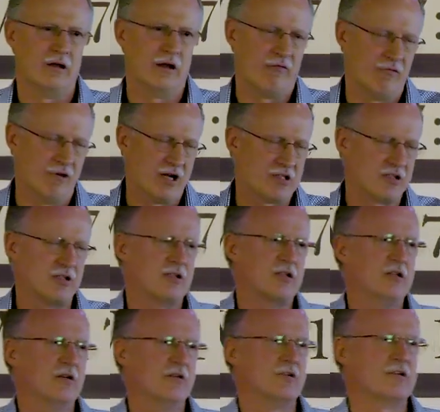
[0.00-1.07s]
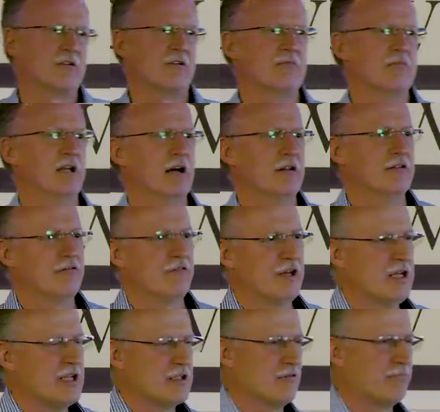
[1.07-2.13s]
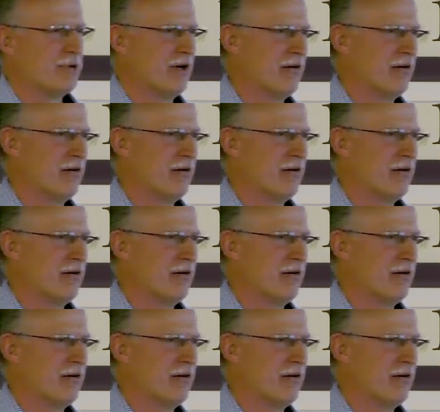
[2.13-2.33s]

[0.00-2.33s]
I've watched the tears stream down the face of